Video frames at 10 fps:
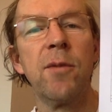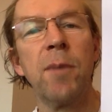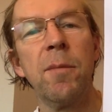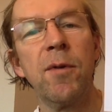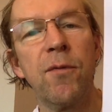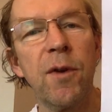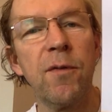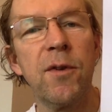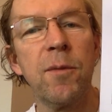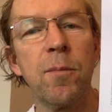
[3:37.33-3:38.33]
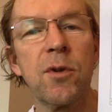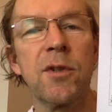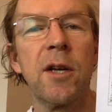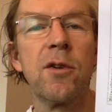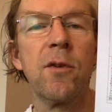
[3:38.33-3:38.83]
Maybe
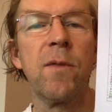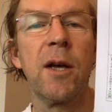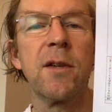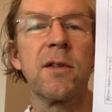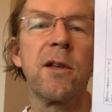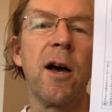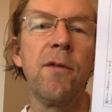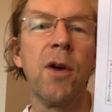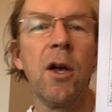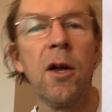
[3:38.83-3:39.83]
50% of that is life,